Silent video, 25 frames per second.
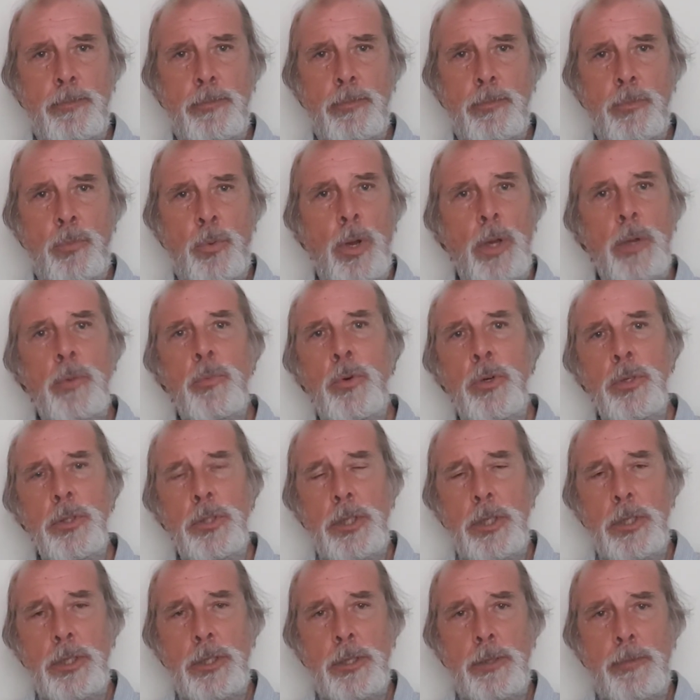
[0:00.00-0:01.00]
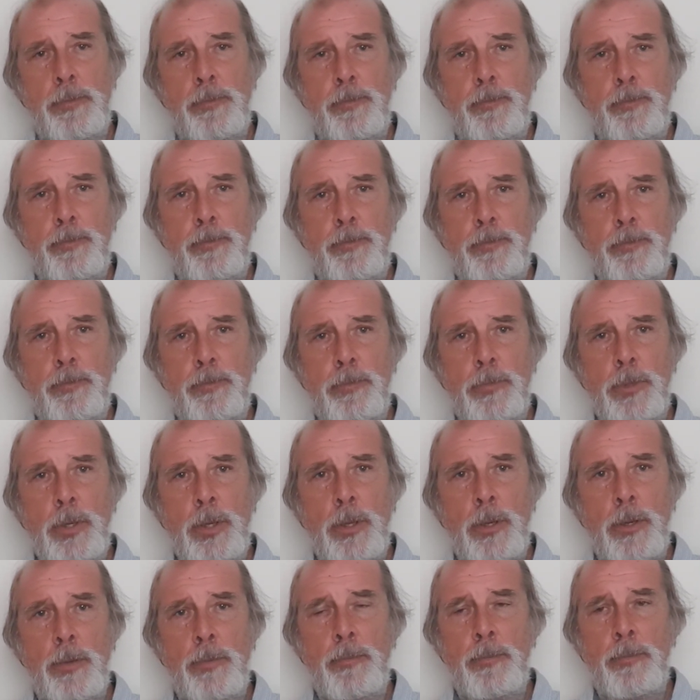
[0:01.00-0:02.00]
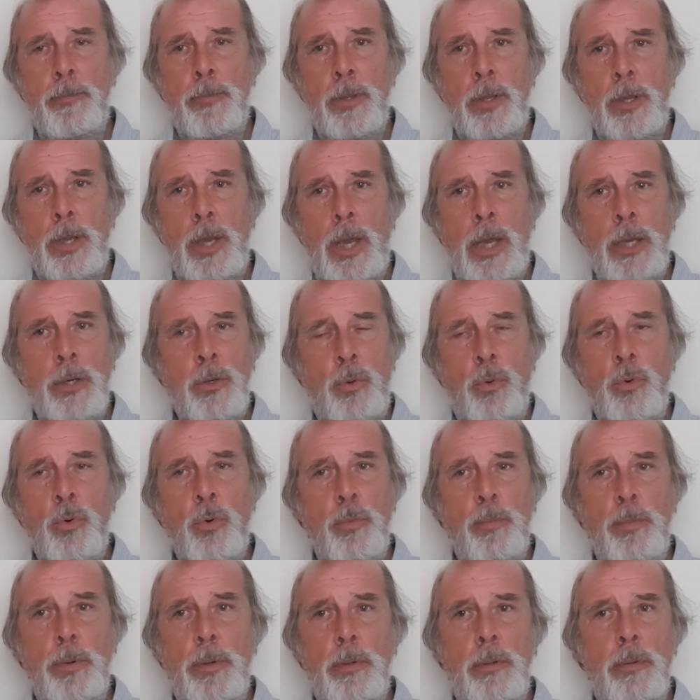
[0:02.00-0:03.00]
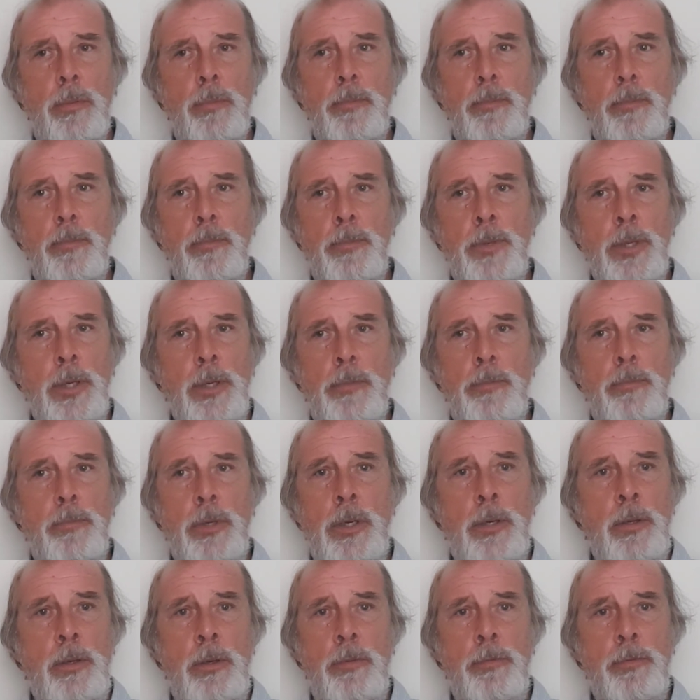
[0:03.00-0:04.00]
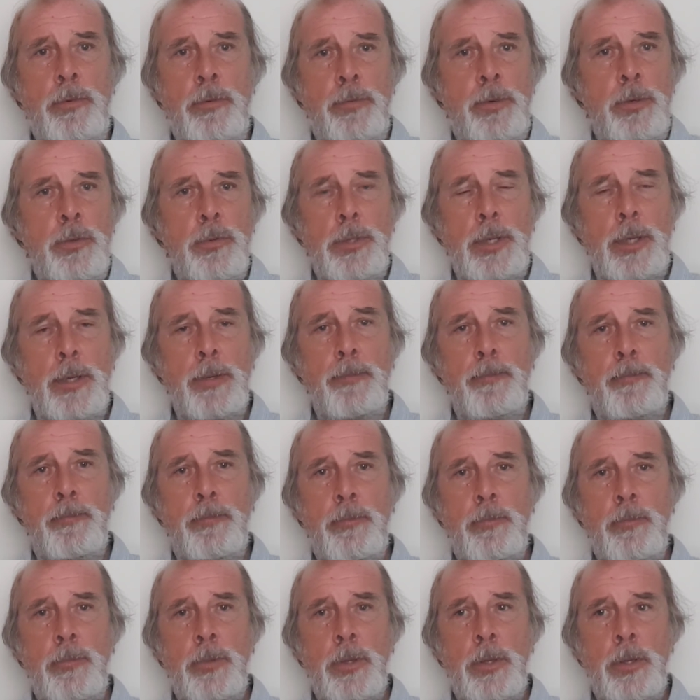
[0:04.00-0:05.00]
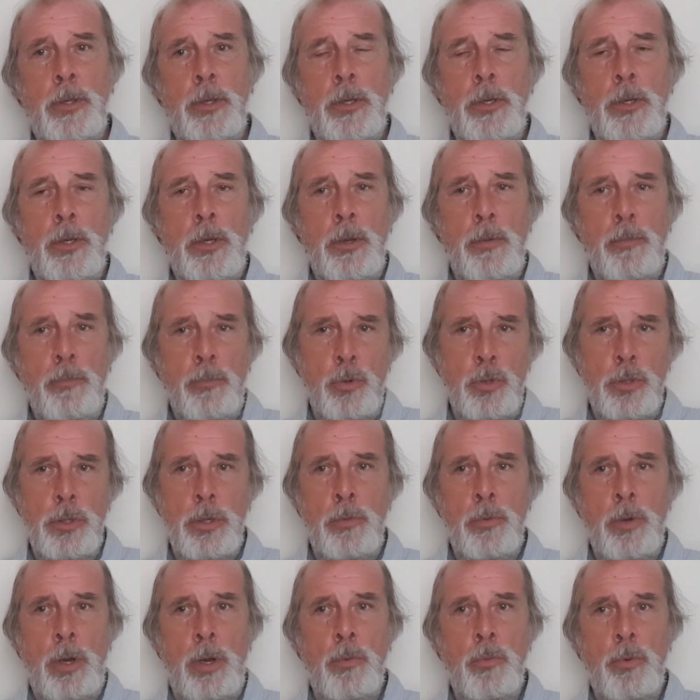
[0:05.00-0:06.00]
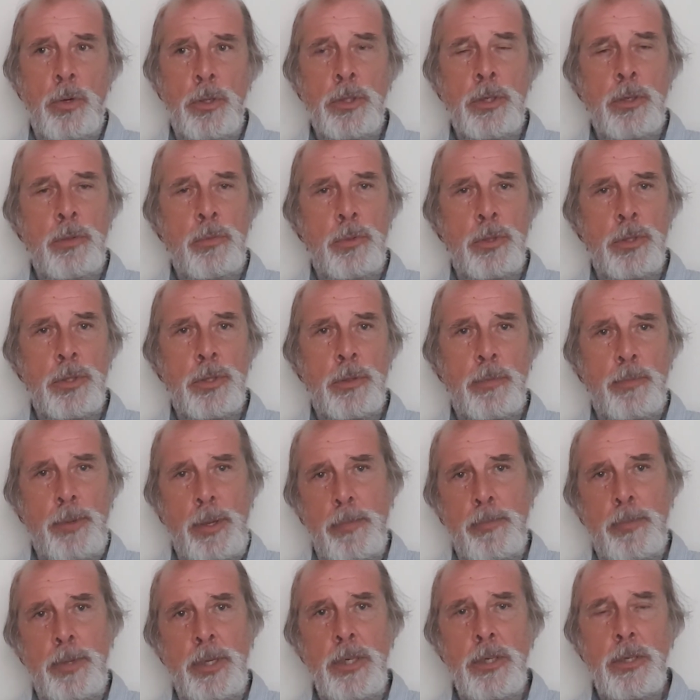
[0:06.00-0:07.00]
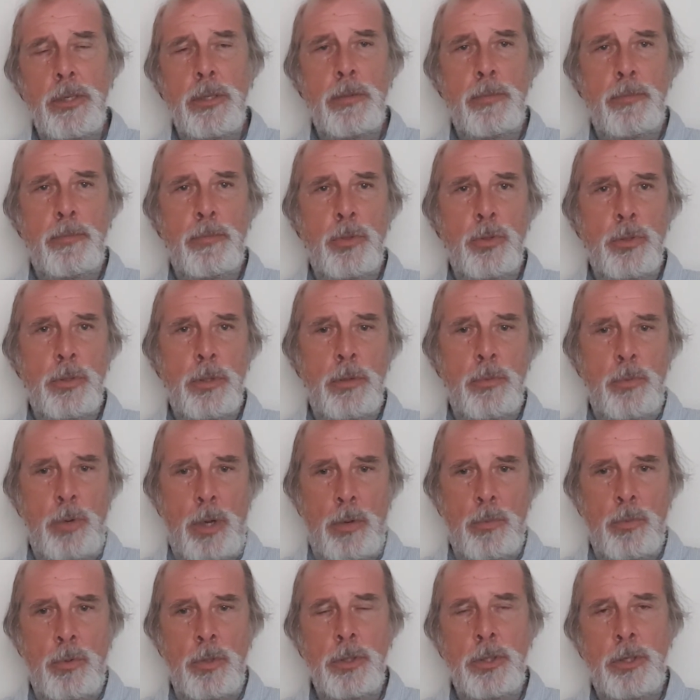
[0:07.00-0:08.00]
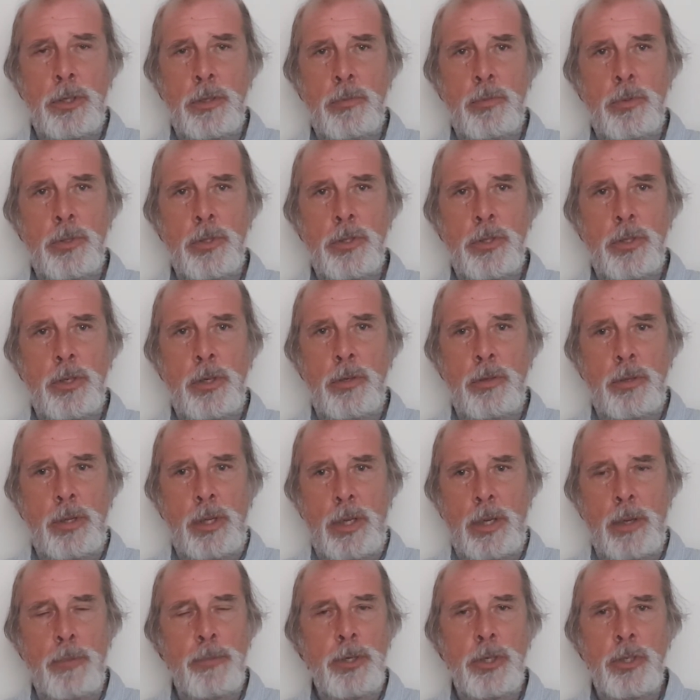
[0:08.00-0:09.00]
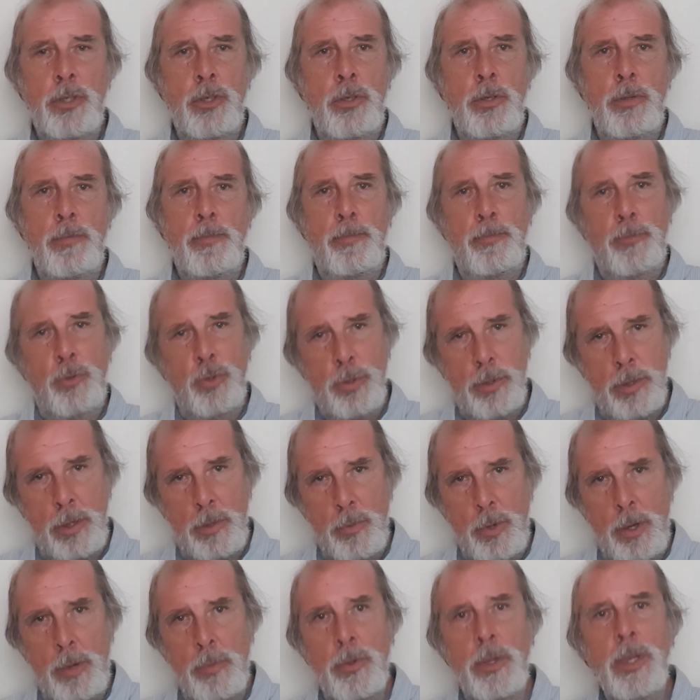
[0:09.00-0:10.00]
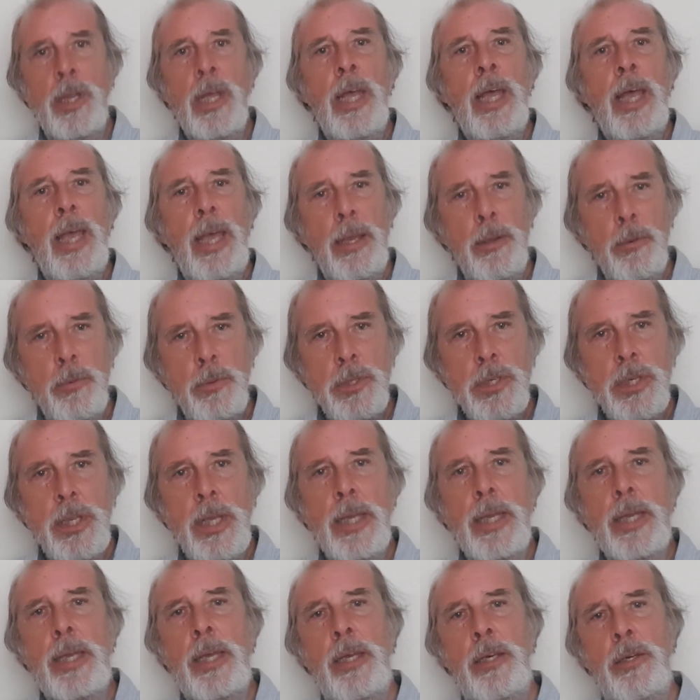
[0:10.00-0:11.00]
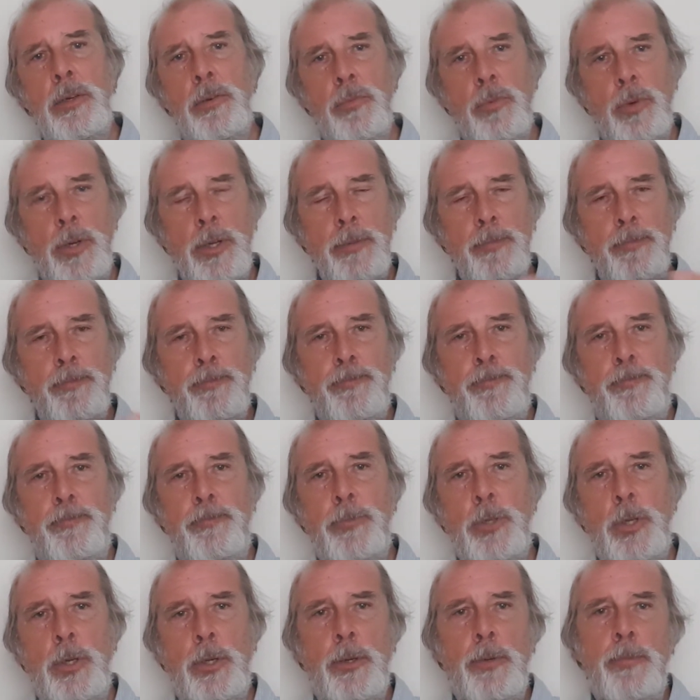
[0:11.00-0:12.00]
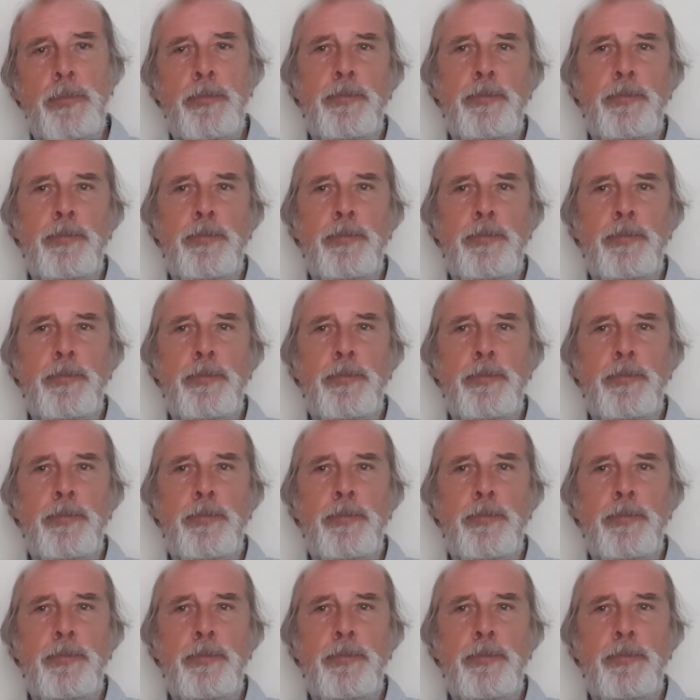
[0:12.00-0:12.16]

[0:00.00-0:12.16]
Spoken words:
what I wanted, yeah, and hope that he fulfilled that. Mostly what I wanted was a bit of peace. Mostly what I wanted was, give me a job. Mostly what I wanted. It was that kind of way. Yeah.